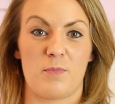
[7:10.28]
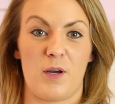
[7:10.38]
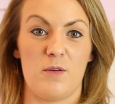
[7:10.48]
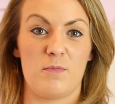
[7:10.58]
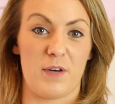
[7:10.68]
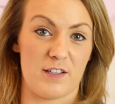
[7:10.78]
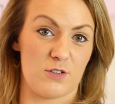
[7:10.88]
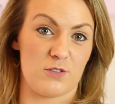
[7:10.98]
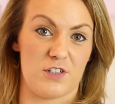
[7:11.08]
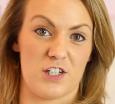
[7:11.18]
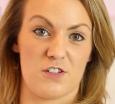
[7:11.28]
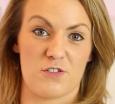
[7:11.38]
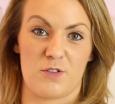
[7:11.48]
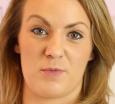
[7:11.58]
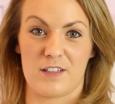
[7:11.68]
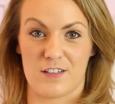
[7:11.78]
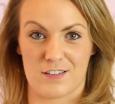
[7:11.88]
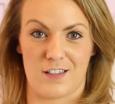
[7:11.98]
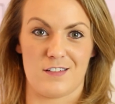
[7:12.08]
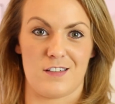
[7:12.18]
about bridal alterations or bridal
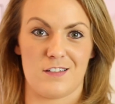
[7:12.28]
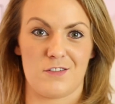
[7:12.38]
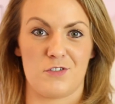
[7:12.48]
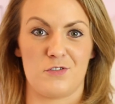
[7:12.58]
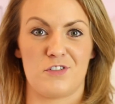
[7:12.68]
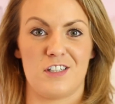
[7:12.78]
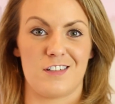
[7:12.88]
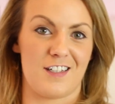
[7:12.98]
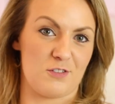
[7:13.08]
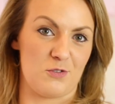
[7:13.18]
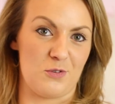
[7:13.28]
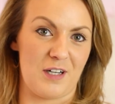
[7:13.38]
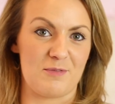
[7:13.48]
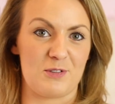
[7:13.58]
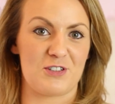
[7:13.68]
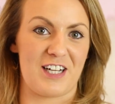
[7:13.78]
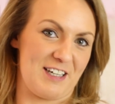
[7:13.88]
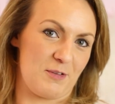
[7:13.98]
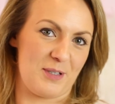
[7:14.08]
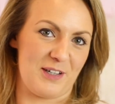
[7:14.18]
accessories, feel free to let us know and we'll try and
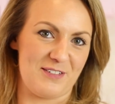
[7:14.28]
help you